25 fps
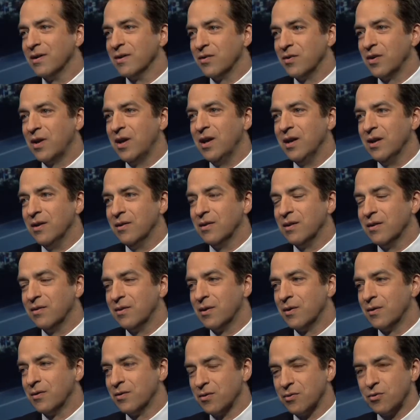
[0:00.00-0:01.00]
is key. That
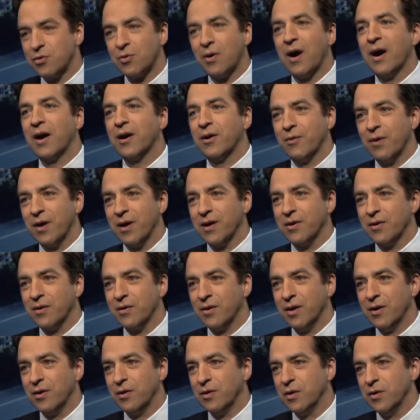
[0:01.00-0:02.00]
there's a track
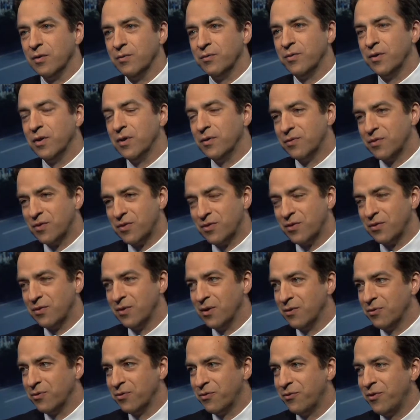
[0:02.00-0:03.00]
record here. You've you've
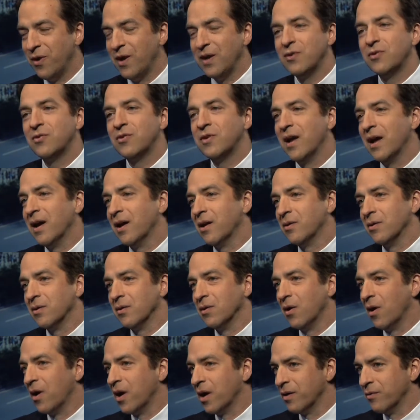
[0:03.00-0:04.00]
you've faced down a
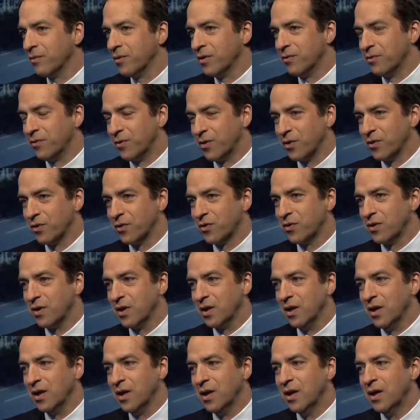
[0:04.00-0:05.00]
lot of
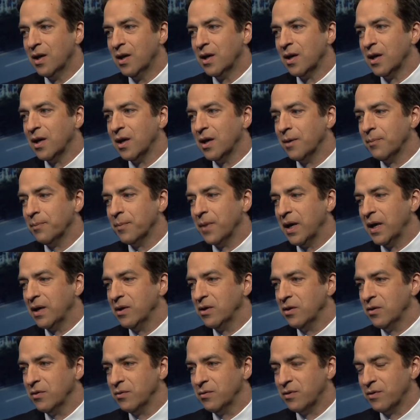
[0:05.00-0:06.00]
adversity, um,
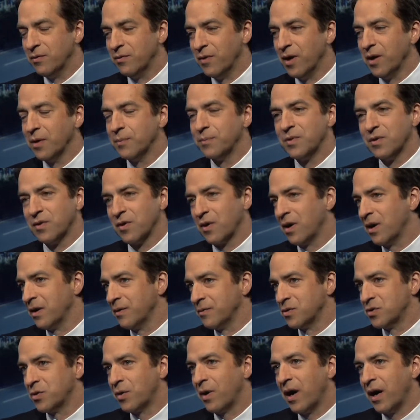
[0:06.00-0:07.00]
and you've developed this kind
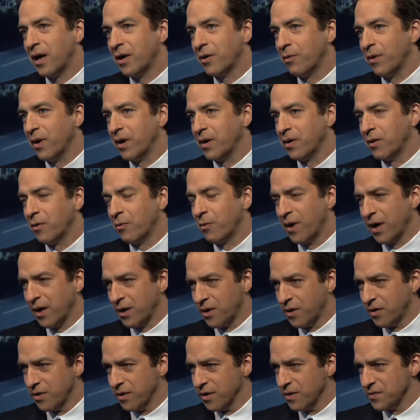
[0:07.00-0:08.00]
of track
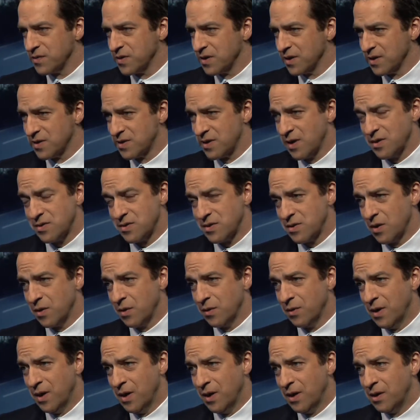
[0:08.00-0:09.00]
record of success.
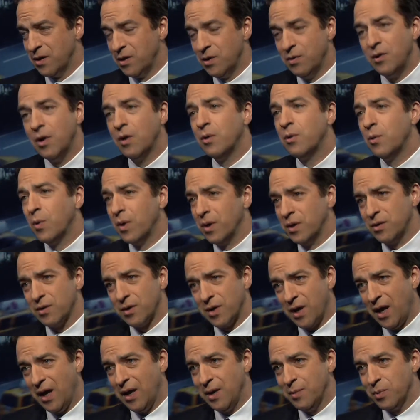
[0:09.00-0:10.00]
So you know what you're
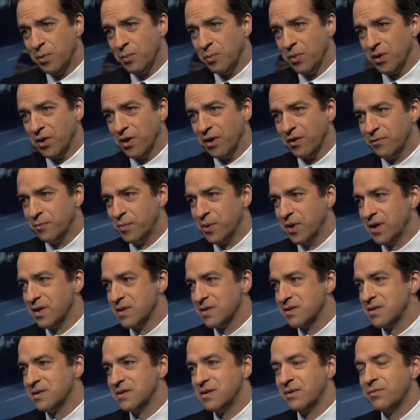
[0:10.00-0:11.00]
capable of.
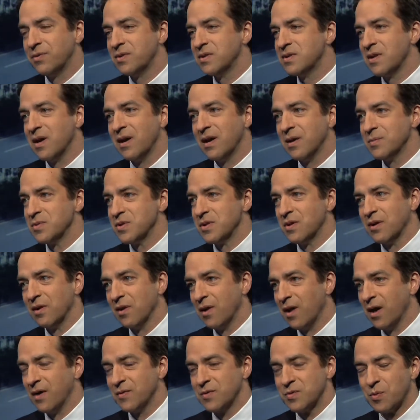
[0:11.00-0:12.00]
Because at different times in our
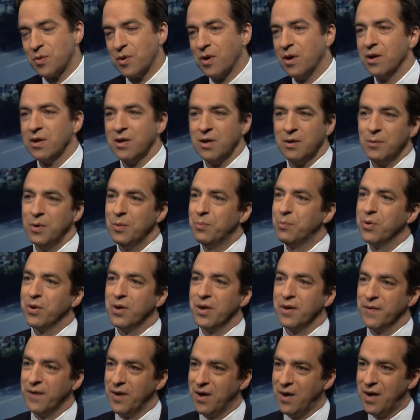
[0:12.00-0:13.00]
lives, we're all going to be put
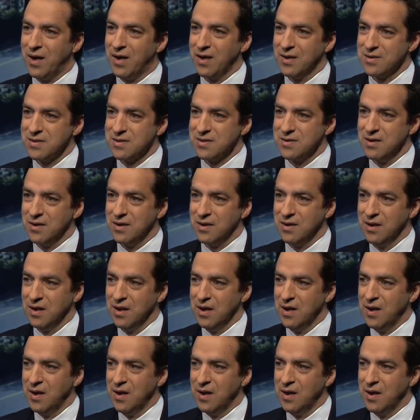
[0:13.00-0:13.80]
on the hot seat,